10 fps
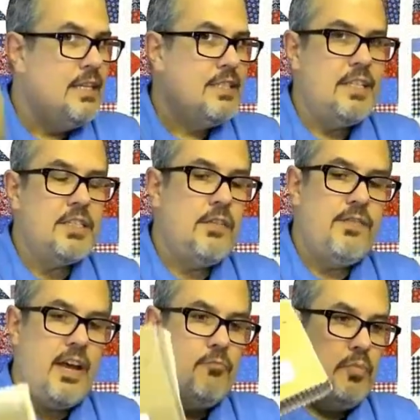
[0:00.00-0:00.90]

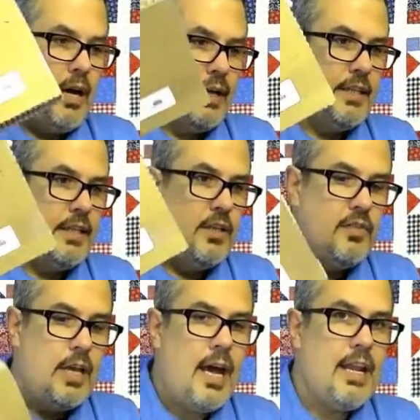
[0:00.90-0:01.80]
65 bucks, and
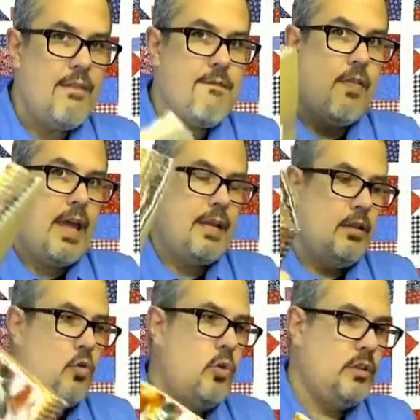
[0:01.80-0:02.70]
you've got a
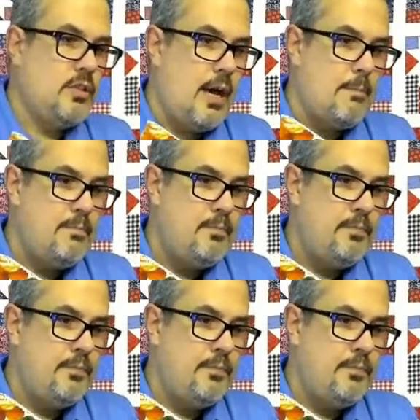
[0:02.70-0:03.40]
flannel quilt top.